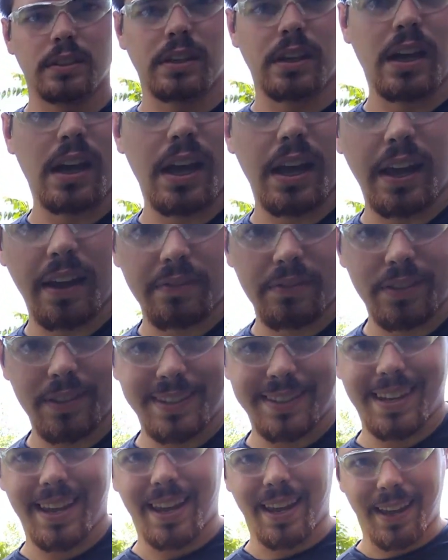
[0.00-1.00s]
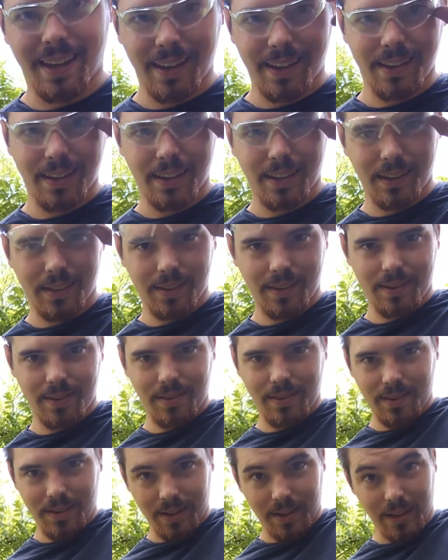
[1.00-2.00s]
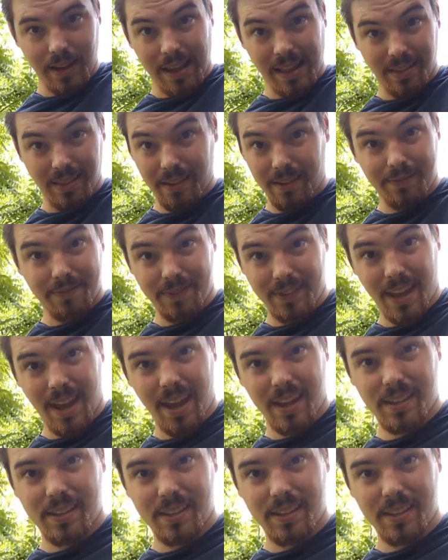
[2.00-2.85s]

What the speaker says: I have to say, I love that.